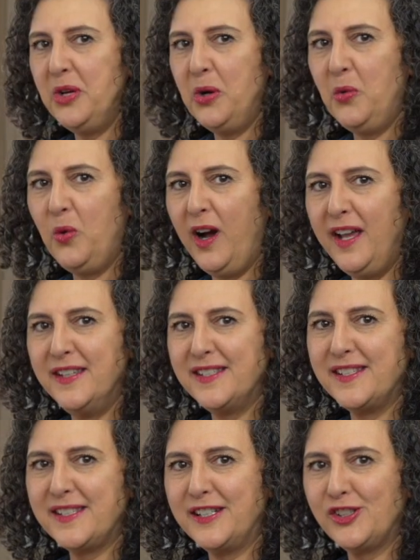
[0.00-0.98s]
know why this
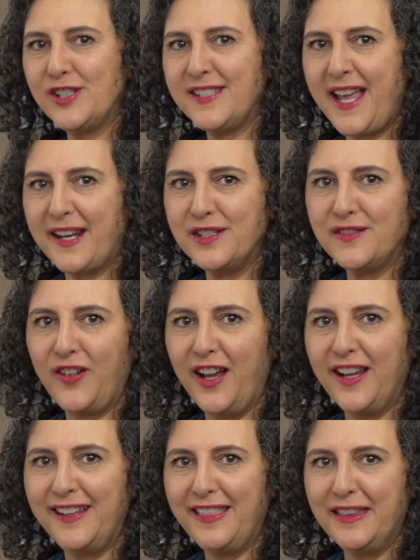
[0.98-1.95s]
is such a
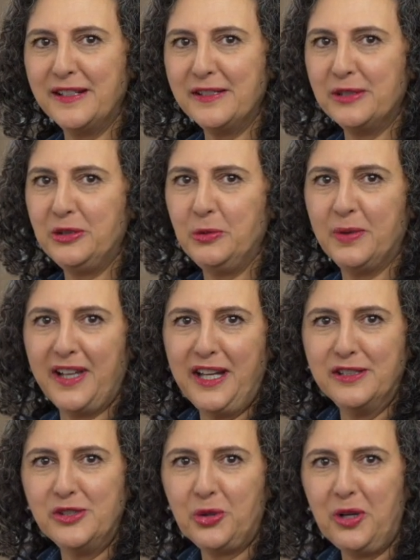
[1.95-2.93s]
satisfying thing to do, but
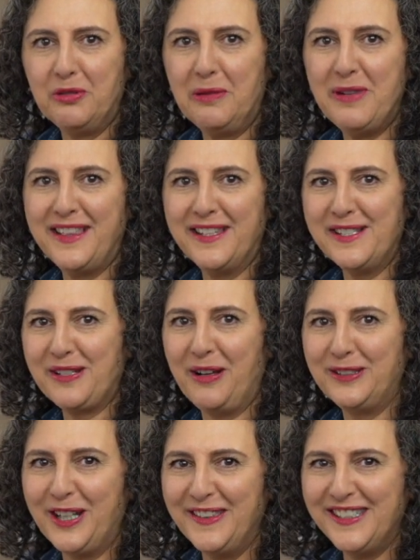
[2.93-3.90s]
I enjoy rubbing the
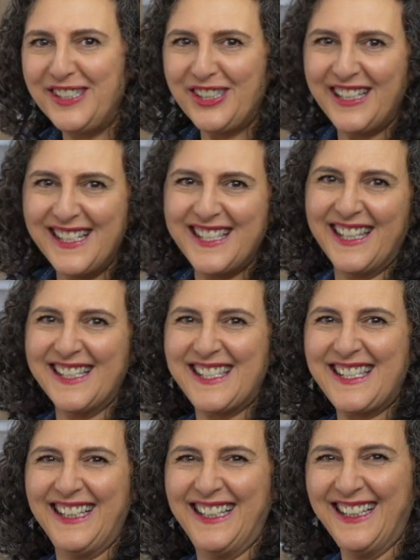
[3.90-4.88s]
salt on the
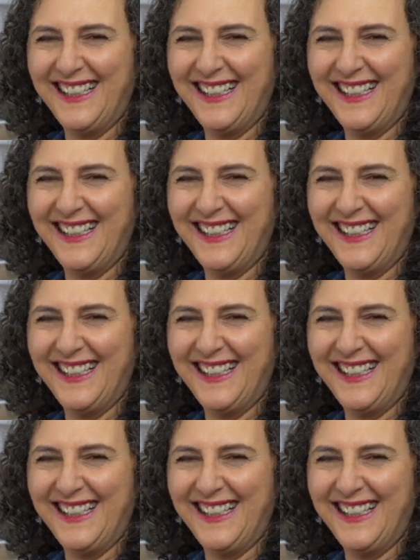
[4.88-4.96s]
cheeses.